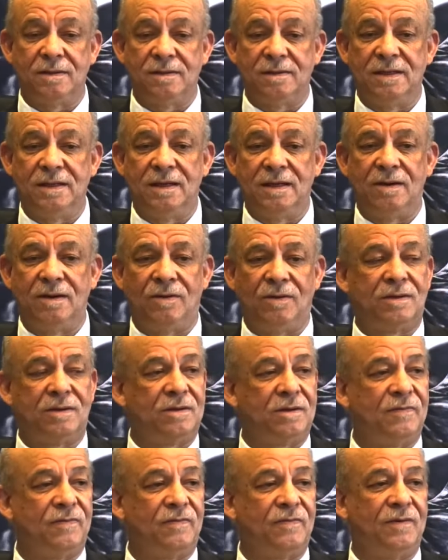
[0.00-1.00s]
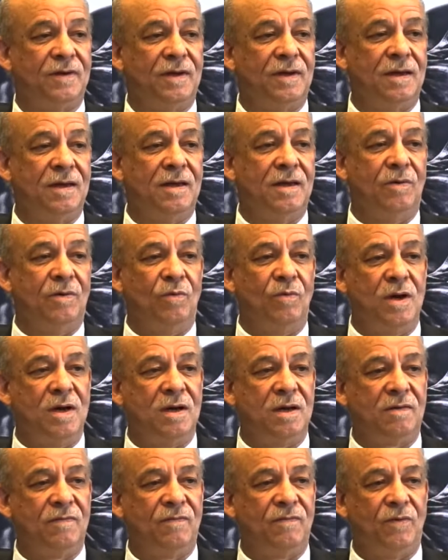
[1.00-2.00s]
I did a lot of
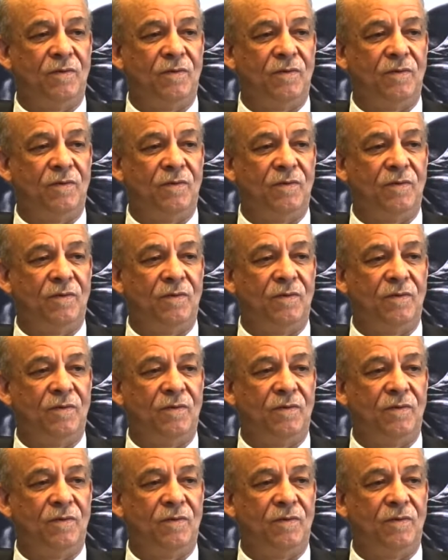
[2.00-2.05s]
work